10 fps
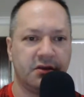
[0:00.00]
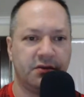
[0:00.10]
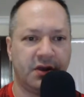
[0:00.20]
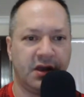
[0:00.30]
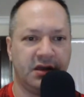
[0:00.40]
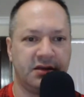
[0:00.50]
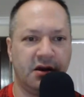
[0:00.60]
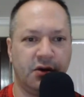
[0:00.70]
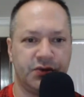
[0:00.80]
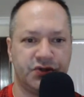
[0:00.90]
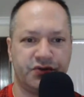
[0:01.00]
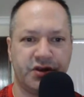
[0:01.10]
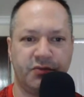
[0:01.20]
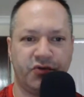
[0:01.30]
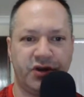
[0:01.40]
We got Always
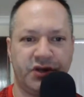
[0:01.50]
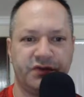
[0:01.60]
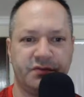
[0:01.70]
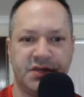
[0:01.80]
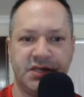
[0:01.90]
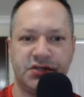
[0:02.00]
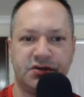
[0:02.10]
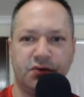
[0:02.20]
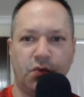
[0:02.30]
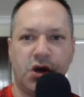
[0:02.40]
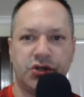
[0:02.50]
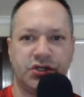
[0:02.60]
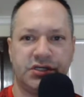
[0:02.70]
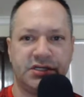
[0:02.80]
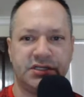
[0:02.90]
Dream. Greetings from Eastern
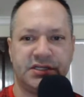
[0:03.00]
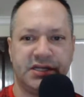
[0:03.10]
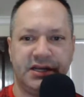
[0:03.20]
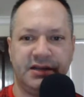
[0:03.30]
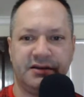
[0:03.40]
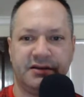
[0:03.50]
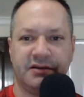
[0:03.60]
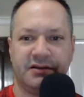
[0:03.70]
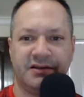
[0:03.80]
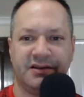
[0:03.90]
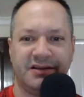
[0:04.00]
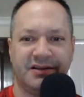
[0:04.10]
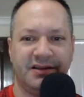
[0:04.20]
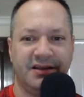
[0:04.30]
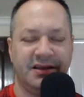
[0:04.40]
Washington State.
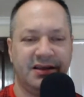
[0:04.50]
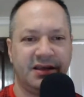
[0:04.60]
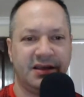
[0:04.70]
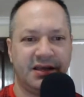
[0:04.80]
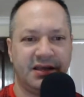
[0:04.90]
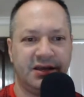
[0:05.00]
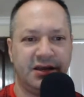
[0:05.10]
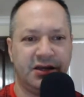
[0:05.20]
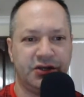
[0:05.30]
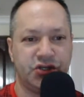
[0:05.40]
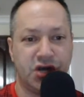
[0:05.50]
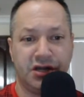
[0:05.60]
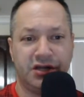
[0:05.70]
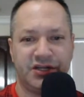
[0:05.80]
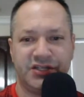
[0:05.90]
And
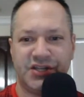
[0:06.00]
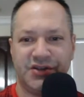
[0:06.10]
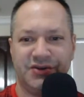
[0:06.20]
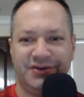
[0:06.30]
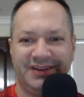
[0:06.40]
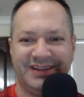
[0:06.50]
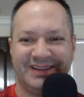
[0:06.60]
John, good to see you.